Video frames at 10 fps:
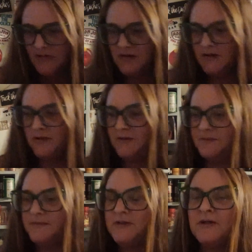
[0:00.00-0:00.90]

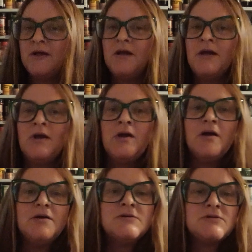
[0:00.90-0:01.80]

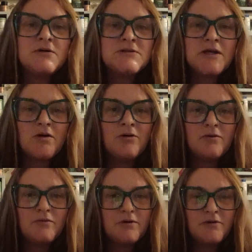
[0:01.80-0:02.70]
And so I was like, oh,
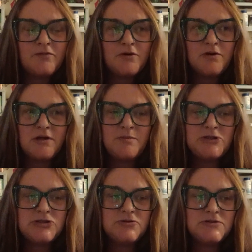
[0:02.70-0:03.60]
well, if you're gonna get me
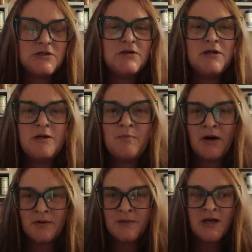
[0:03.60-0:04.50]
shoes. He
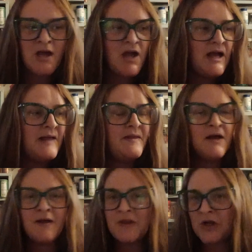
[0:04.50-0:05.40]
brought them, and they
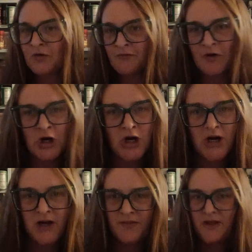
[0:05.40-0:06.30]
had like fur
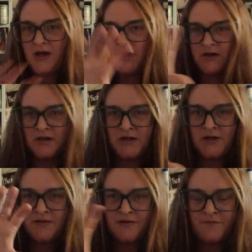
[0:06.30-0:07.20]
on the
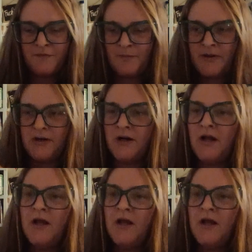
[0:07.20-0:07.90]
foot part.